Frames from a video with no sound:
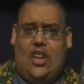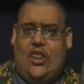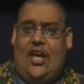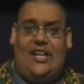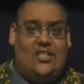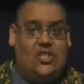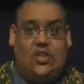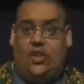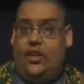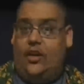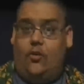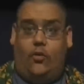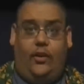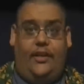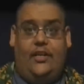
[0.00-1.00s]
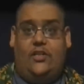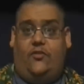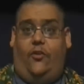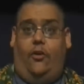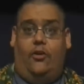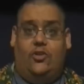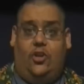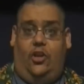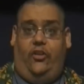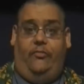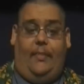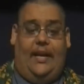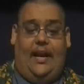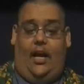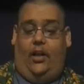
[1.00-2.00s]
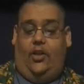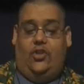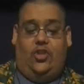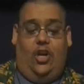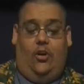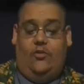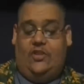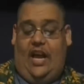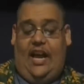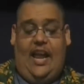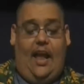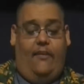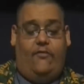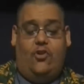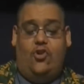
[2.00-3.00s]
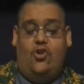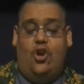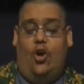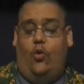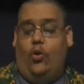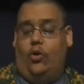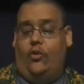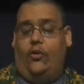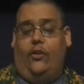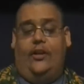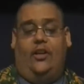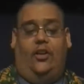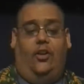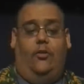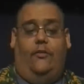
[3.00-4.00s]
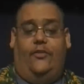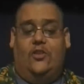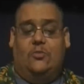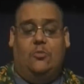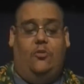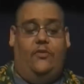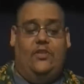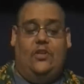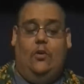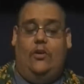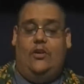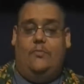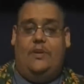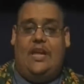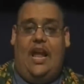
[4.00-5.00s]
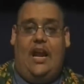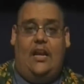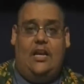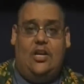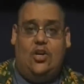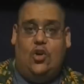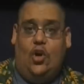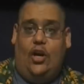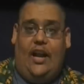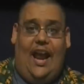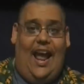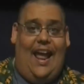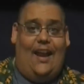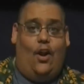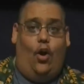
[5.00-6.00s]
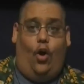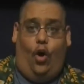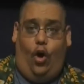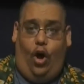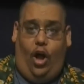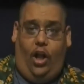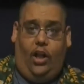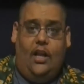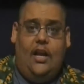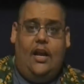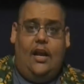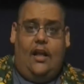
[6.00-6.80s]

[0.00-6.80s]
That's literally as far as all of my knowledge goes. I have no earthly clue if this movie's going to be any good at all.